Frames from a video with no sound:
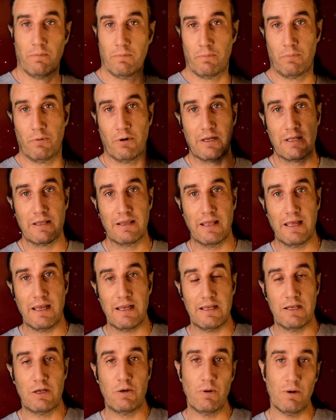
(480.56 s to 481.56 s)
bring their
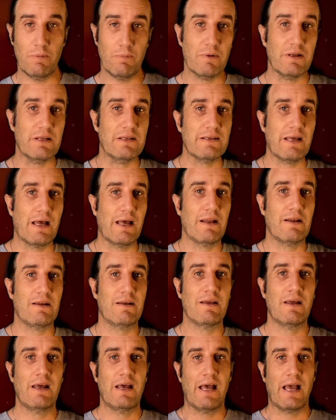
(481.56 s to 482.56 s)
equipment
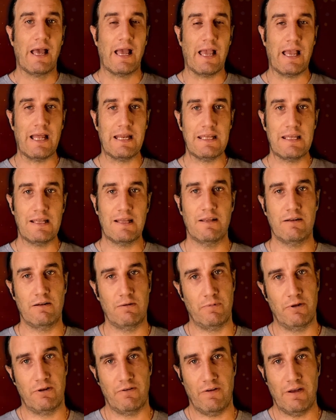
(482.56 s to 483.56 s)
and any
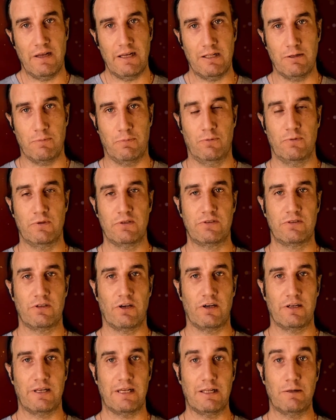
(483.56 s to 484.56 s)
little bit of help will
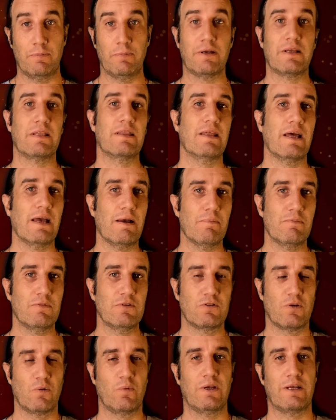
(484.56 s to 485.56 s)
start helping them
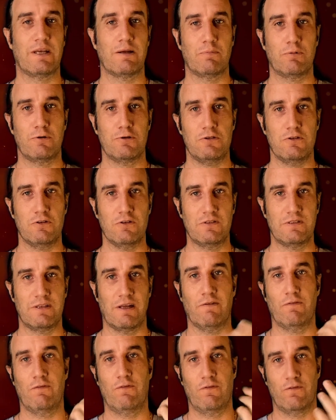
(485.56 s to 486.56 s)
so we can produce
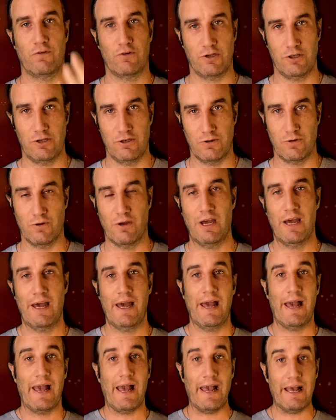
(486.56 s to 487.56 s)
stuff for you.
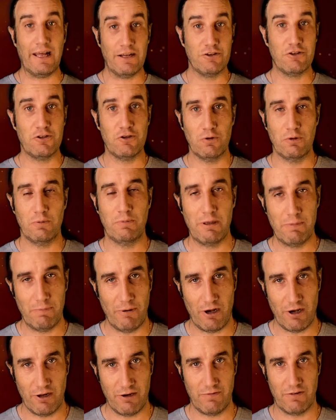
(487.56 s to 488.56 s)
And you'll be
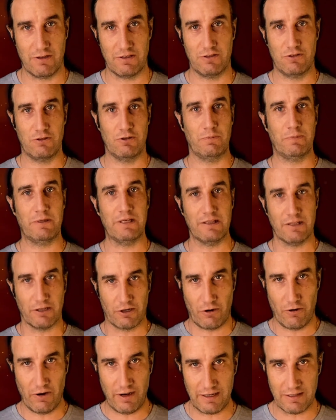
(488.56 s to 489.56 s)
part of it. You'll be in the
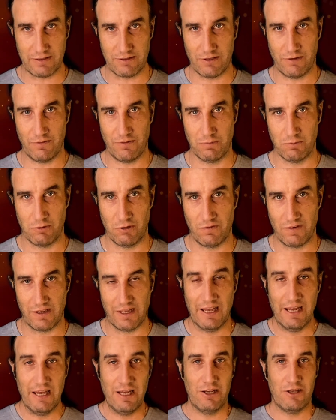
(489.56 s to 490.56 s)
credits of the
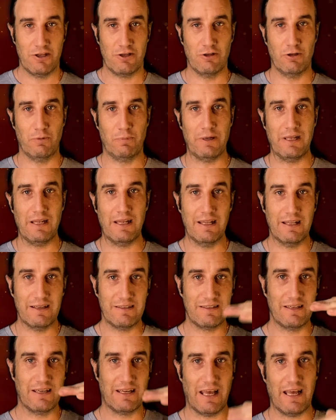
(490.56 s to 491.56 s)
movie. You'll be
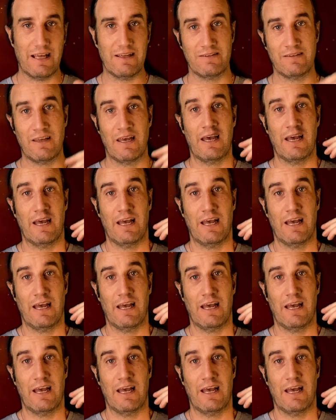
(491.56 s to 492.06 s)
listed as